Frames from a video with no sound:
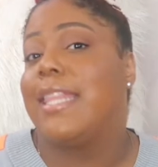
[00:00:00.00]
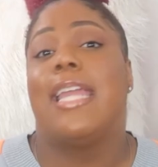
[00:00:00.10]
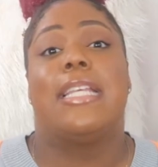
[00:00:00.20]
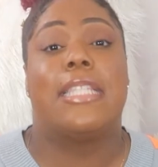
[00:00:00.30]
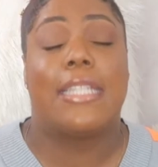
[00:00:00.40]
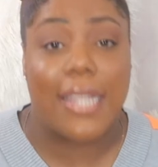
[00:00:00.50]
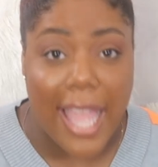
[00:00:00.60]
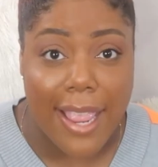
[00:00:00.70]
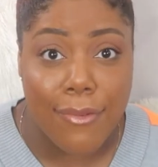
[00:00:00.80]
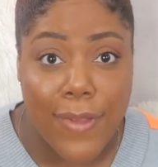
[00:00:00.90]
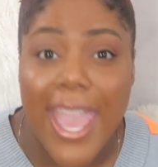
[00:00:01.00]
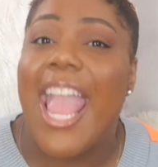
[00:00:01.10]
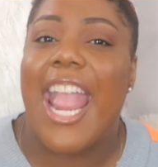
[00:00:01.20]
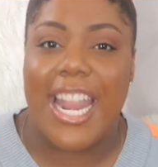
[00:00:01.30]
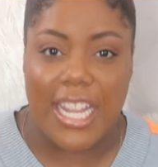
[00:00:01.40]
that is in life
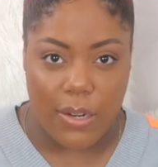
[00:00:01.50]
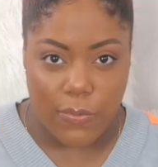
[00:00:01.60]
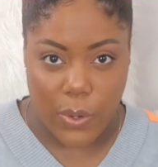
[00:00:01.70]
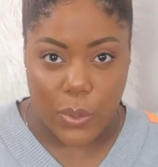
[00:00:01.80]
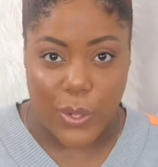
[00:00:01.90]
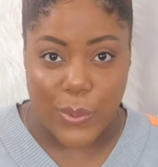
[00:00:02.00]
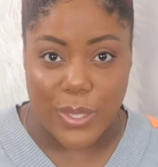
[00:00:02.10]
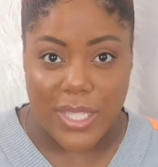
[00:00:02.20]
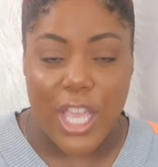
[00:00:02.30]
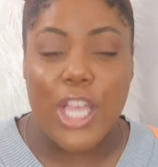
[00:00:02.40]
and in photos.